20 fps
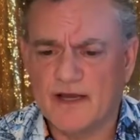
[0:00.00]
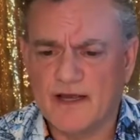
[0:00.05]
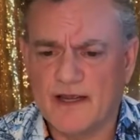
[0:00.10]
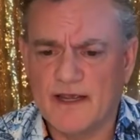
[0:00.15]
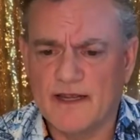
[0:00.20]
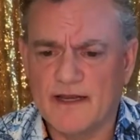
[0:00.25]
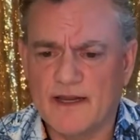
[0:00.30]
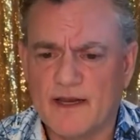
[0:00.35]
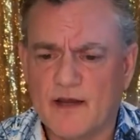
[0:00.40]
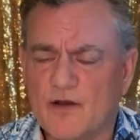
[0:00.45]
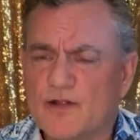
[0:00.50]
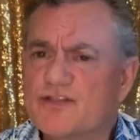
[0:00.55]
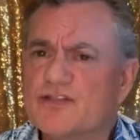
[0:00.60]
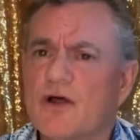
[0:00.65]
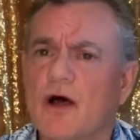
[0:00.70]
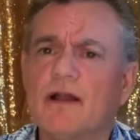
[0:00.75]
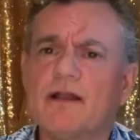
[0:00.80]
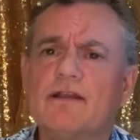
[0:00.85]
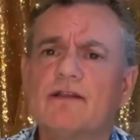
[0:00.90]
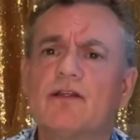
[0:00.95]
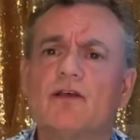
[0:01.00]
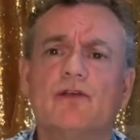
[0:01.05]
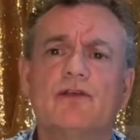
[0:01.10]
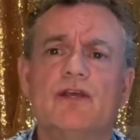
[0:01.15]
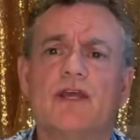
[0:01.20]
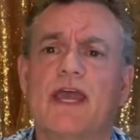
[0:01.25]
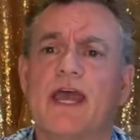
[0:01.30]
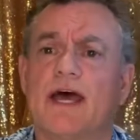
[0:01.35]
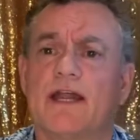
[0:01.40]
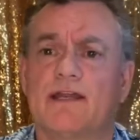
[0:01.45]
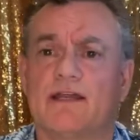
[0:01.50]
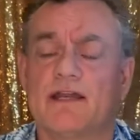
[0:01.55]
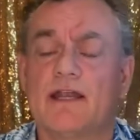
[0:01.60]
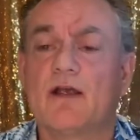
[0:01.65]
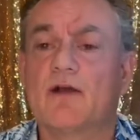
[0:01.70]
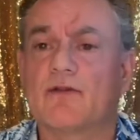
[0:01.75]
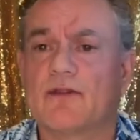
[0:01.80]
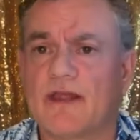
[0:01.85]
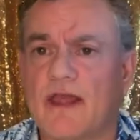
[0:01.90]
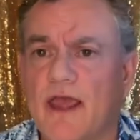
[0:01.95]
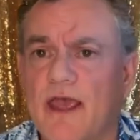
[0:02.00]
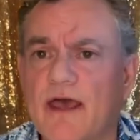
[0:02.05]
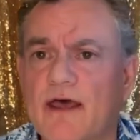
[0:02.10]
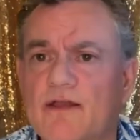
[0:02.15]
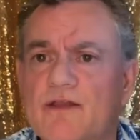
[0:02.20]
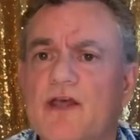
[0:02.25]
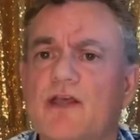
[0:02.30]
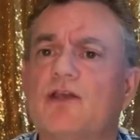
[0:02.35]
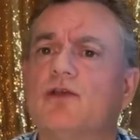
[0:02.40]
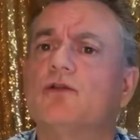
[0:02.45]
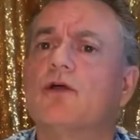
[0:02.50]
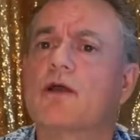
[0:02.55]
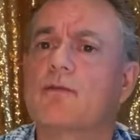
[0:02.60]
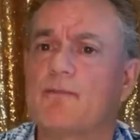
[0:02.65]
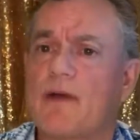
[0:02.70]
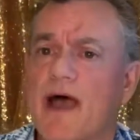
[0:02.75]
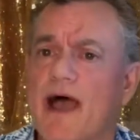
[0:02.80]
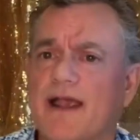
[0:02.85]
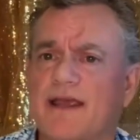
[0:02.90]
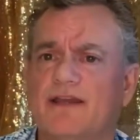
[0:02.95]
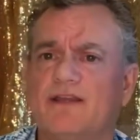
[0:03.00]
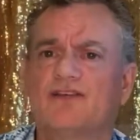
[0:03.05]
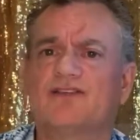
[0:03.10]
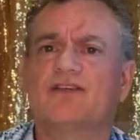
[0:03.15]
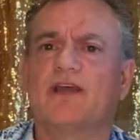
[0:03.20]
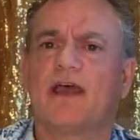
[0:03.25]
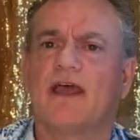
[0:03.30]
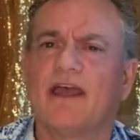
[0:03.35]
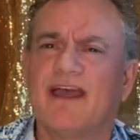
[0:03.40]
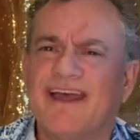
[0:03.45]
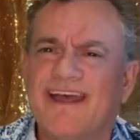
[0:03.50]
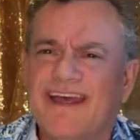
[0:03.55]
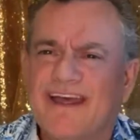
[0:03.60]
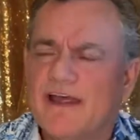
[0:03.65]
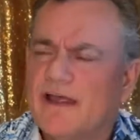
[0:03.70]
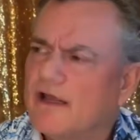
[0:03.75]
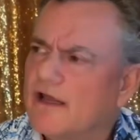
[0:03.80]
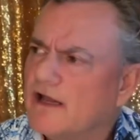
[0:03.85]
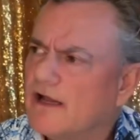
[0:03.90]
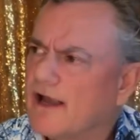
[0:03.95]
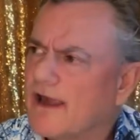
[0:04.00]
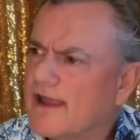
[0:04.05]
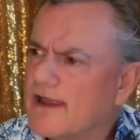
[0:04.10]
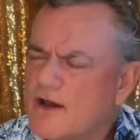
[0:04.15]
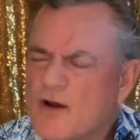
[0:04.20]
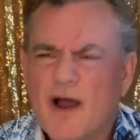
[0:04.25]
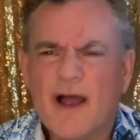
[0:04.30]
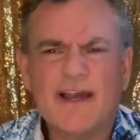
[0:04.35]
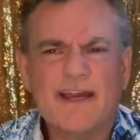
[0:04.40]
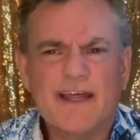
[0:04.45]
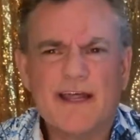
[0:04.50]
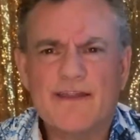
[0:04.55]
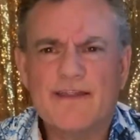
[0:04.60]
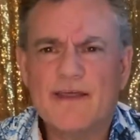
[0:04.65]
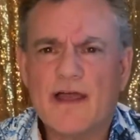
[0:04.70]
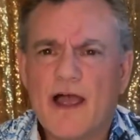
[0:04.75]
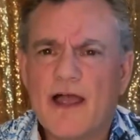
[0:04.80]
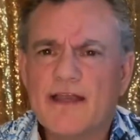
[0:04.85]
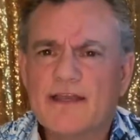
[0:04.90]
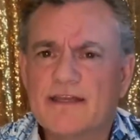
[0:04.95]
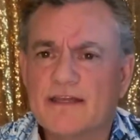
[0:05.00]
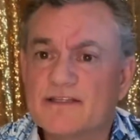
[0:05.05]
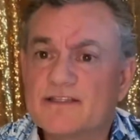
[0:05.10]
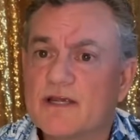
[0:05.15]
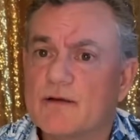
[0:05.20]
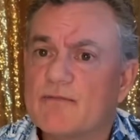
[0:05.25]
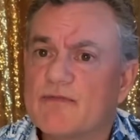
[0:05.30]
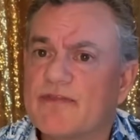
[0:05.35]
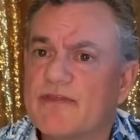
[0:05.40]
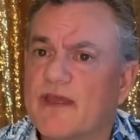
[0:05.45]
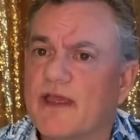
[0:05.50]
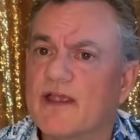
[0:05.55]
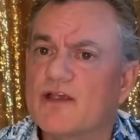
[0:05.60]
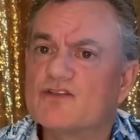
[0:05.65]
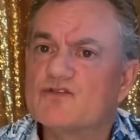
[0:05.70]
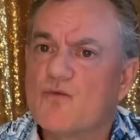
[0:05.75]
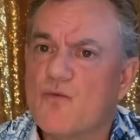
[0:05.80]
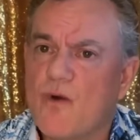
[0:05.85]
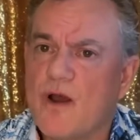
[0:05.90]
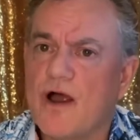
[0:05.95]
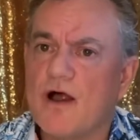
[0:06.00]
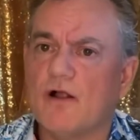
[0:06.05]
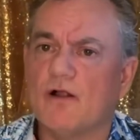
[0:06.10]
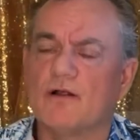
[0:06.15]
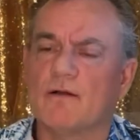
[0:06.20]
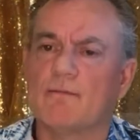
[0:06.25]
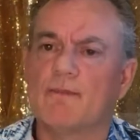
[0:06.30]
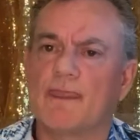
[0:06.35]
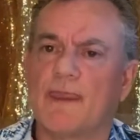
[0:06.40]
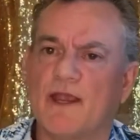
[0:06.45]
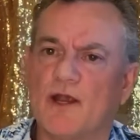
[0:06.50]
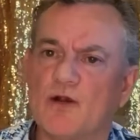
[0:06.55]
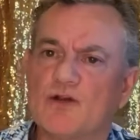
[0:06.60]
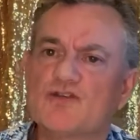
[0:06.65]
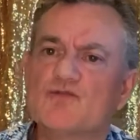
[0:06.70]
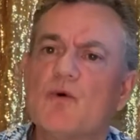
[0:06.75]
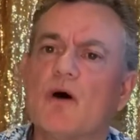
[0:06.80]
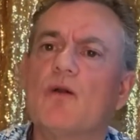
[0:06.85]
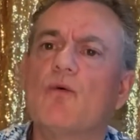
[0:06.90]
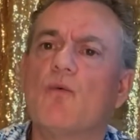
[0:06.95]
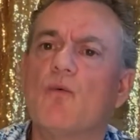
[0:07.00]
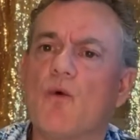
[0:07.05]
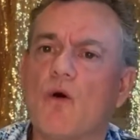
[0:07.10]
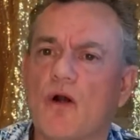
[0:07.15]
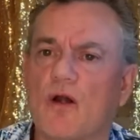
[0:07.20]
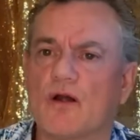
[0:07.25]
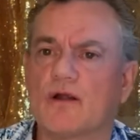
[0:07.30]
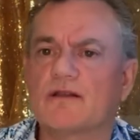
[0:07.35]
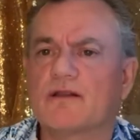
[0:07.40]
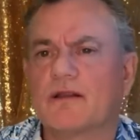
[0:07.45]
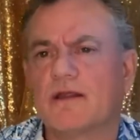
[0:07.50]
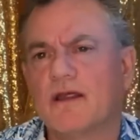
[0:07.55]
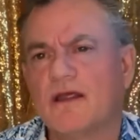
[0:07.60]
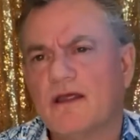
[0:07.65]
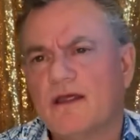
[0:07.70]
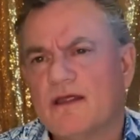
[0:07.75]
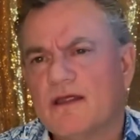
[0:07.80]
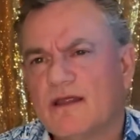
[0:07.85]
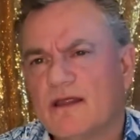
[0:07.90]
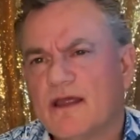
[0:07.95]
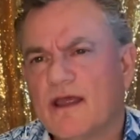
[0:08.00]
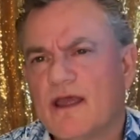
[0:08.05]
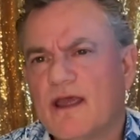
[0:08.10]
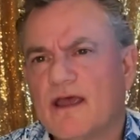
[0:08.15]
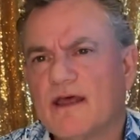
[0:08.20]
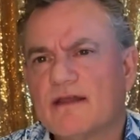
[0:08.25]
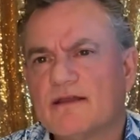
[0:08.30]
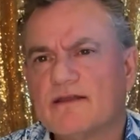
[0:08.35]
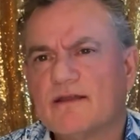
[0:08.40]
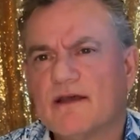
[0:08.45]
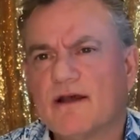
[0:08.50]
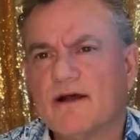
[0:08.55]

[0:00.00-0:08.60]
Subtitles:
it's not until you get near the end that you look back and you say, I did some things well. Here's what worked. And